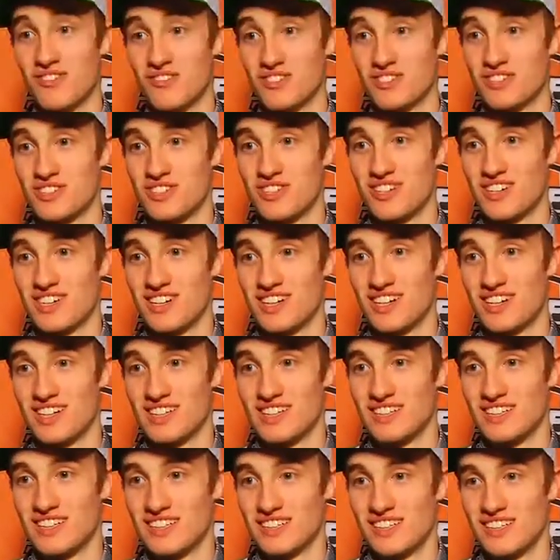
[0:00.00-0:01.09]
for sure uh,
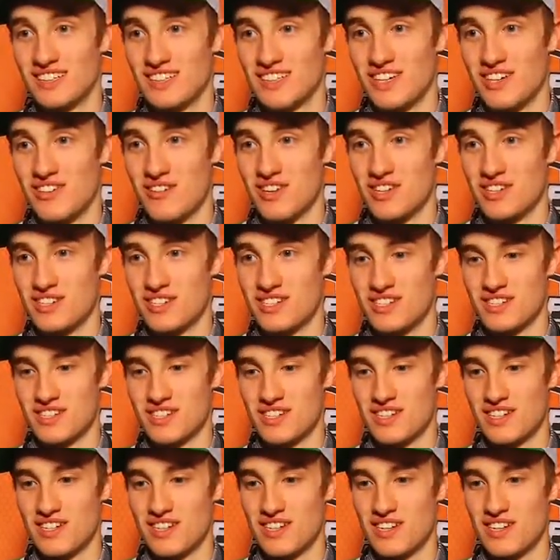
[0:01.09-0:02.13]
Rich is